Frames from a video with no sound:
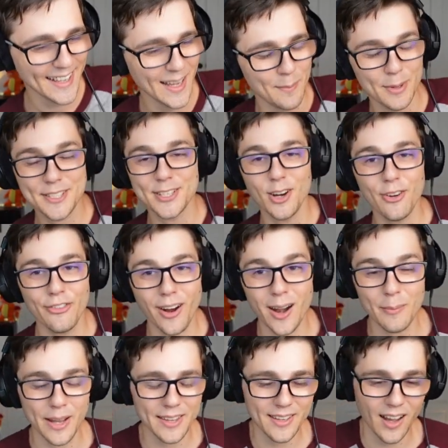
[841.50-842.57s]
But so far,
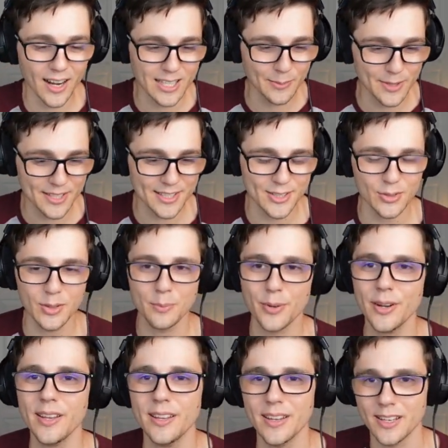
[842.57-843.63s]
man, the Octopus is doing
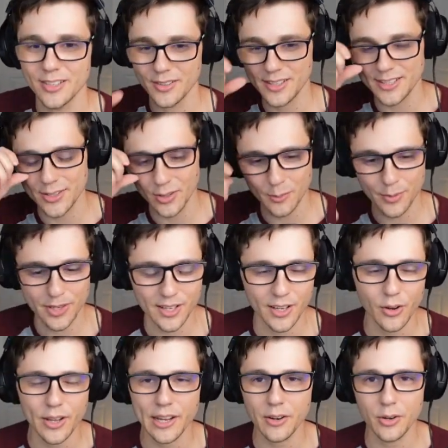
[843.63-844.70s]
pretty good, dude. He's doing pretty good.
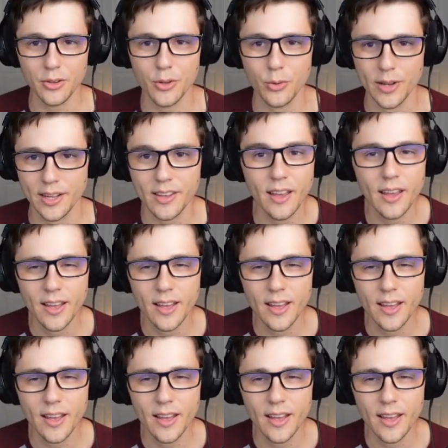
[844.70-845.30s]
Okay, Earthquake.